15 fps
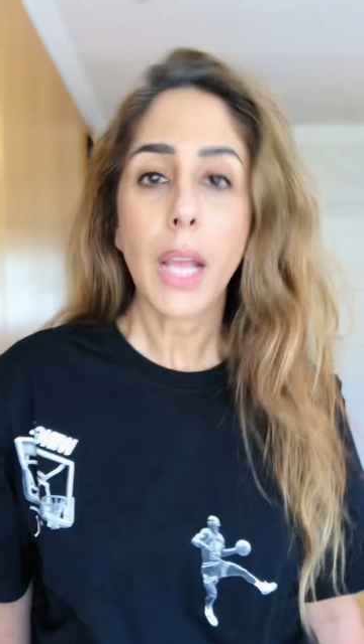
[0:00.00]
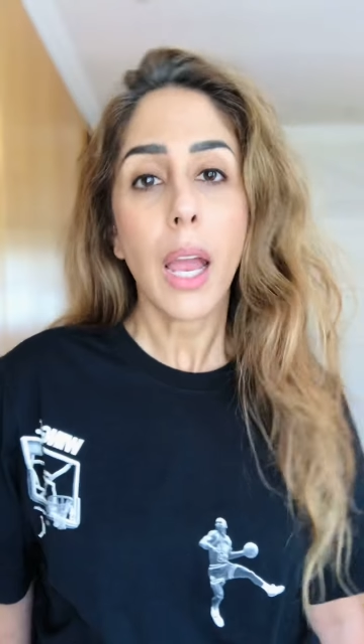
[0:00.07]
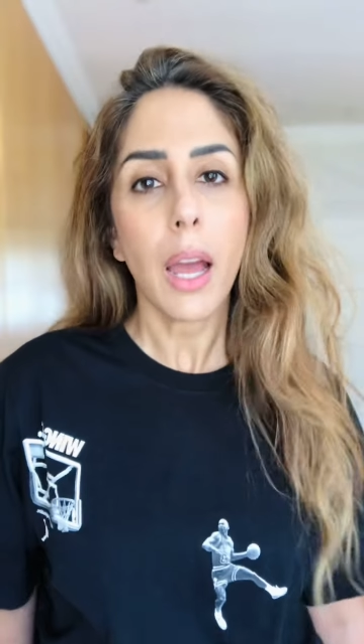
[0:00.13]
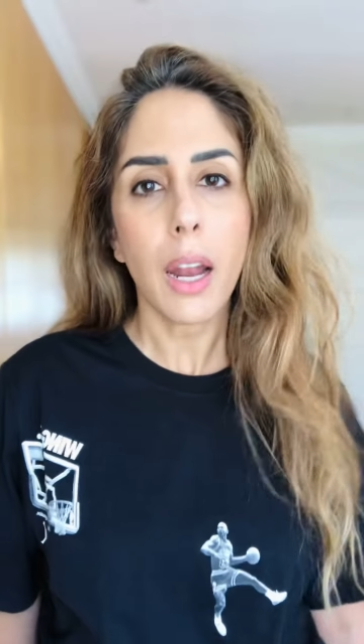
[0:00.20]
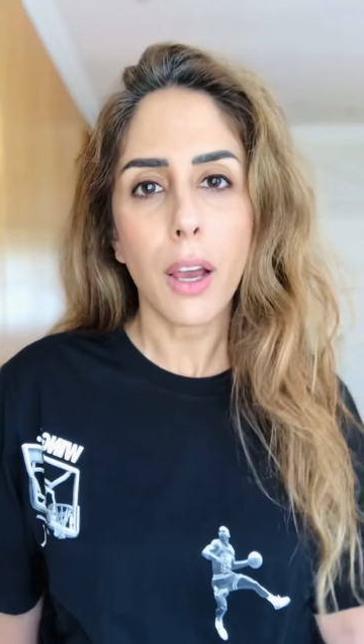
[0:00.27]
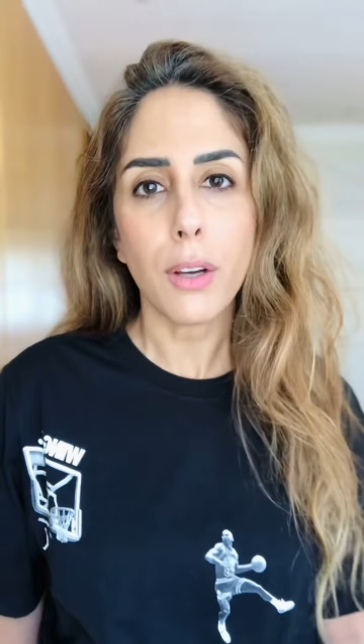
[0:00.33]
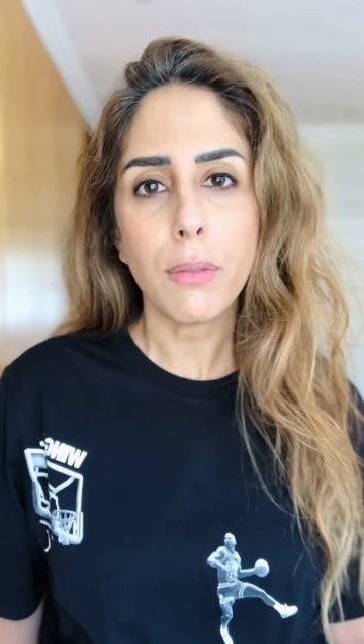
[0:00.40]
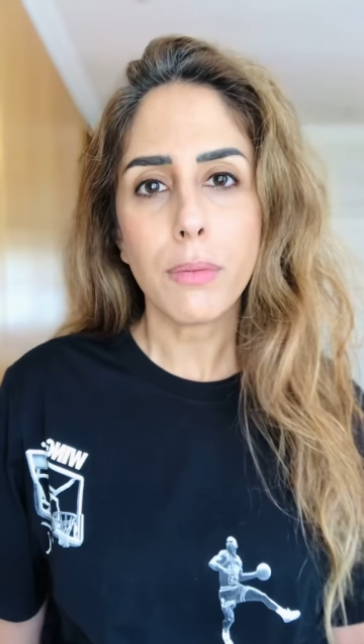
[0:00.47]

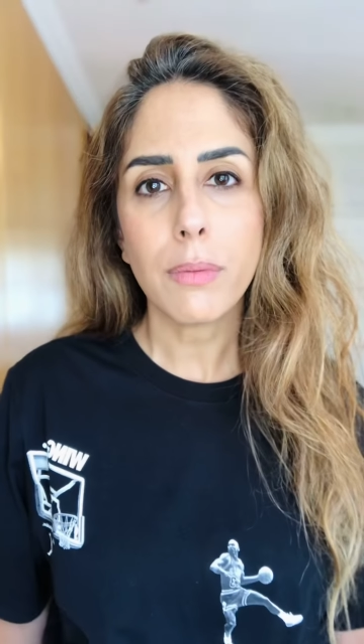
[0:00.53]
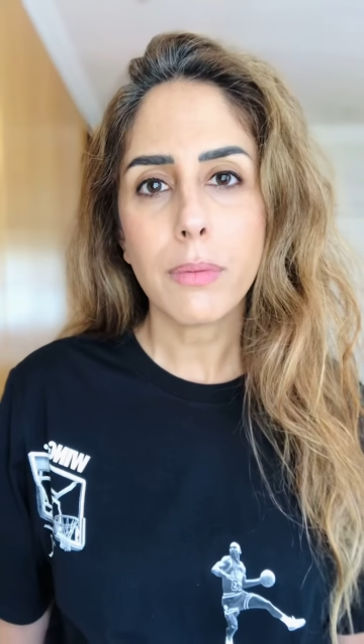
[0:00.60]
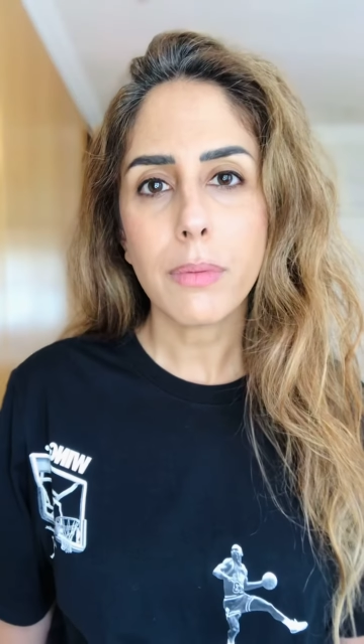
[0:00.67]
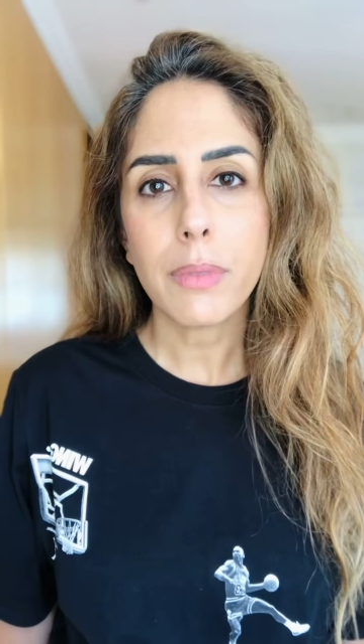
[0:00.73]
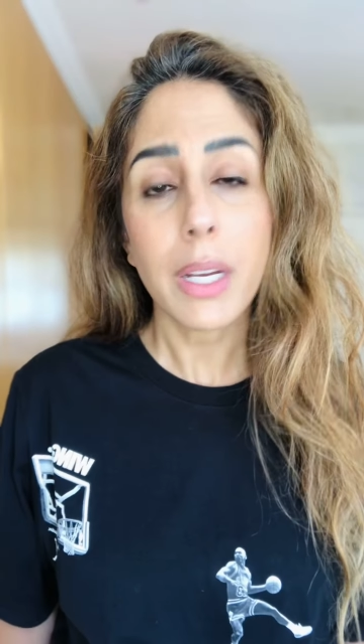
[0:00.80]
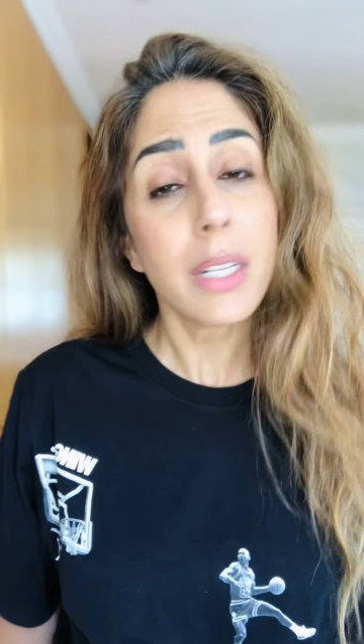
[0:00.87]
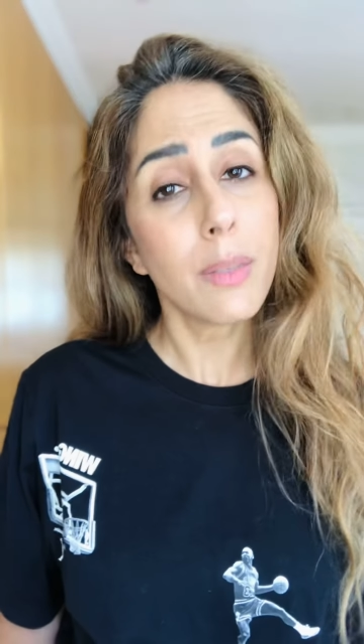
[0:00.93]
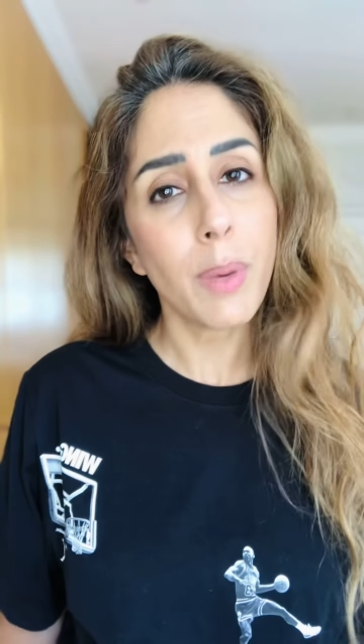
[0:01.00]
Hello,
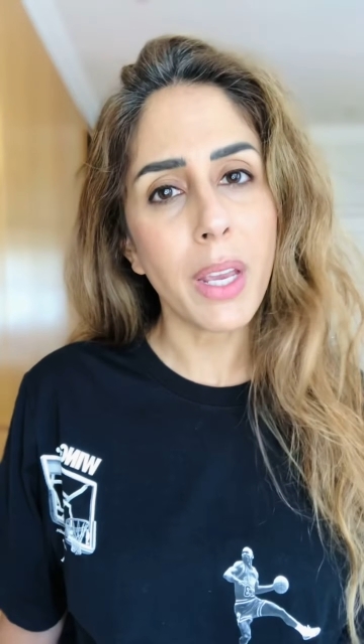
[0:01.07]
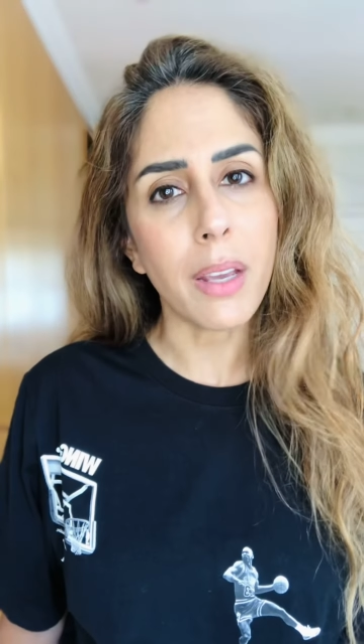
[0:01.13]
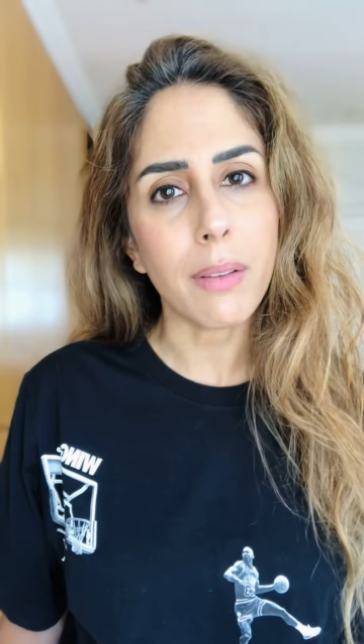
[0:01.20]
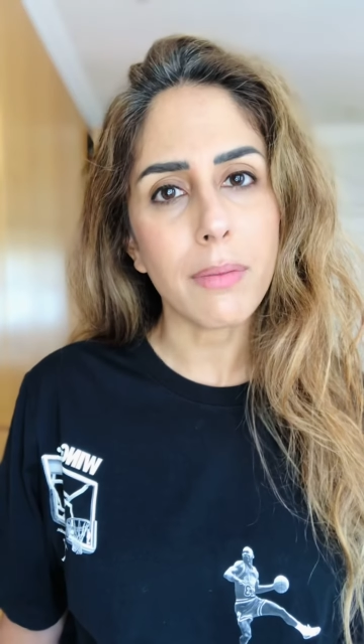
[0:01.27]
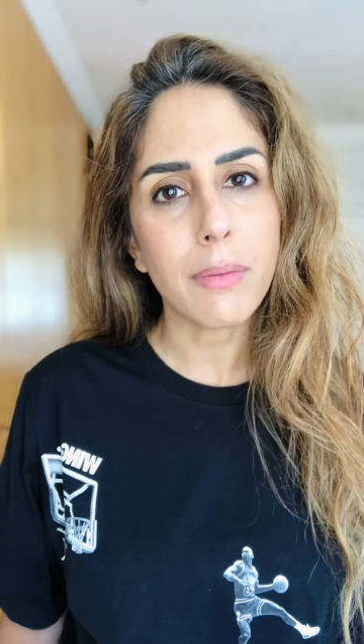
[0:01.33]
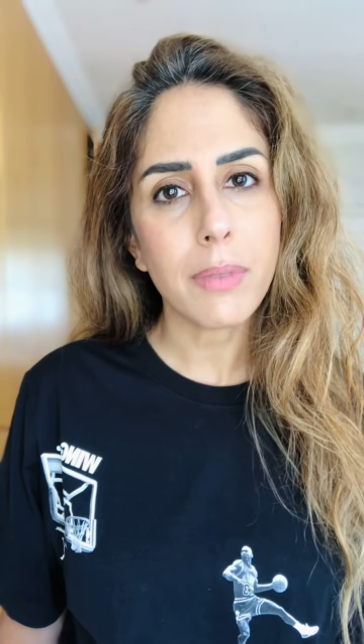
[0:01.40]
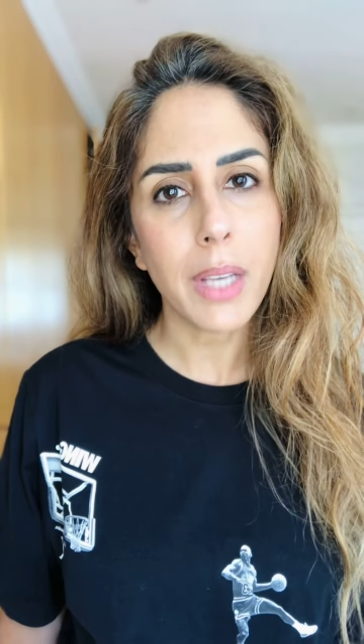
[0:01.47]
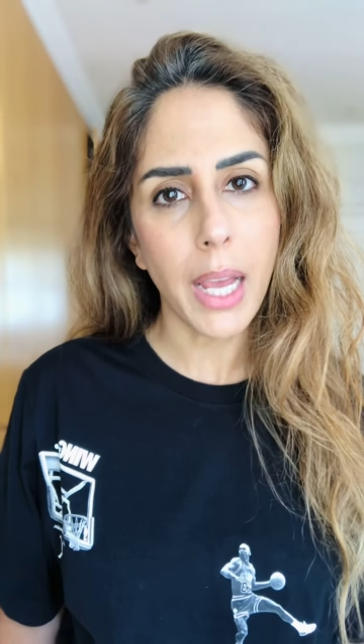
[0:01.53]
it's me,
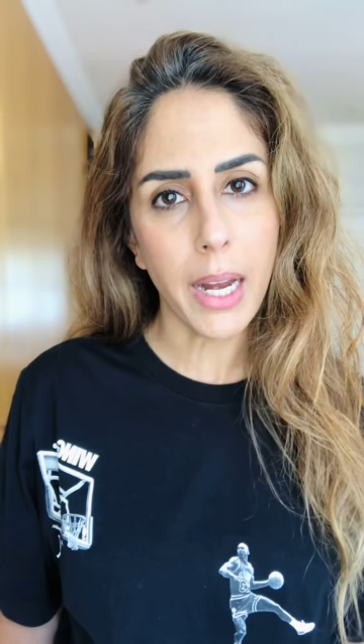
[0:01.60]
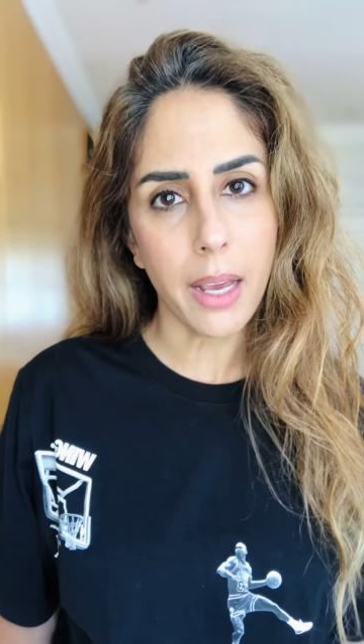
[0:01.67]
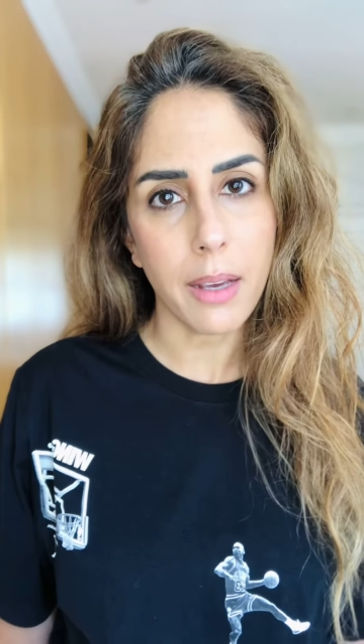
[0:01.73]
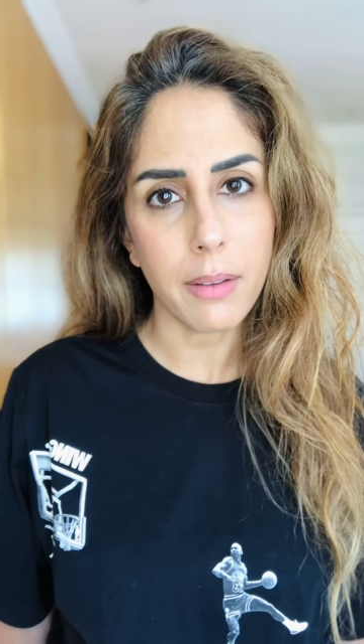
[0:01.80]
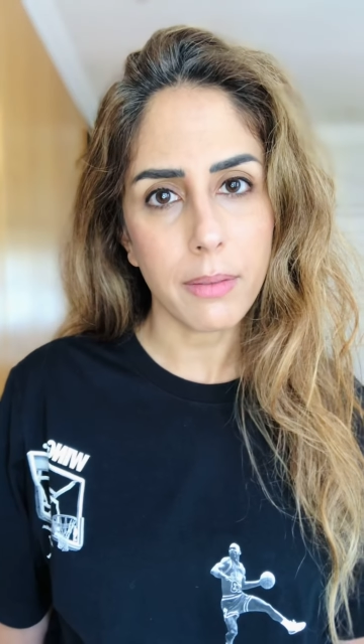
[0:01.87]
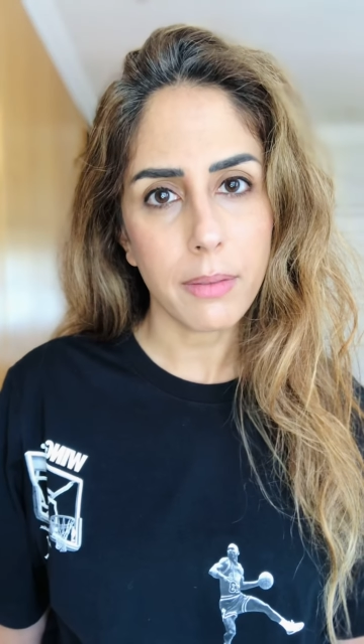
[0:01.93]
Gilly.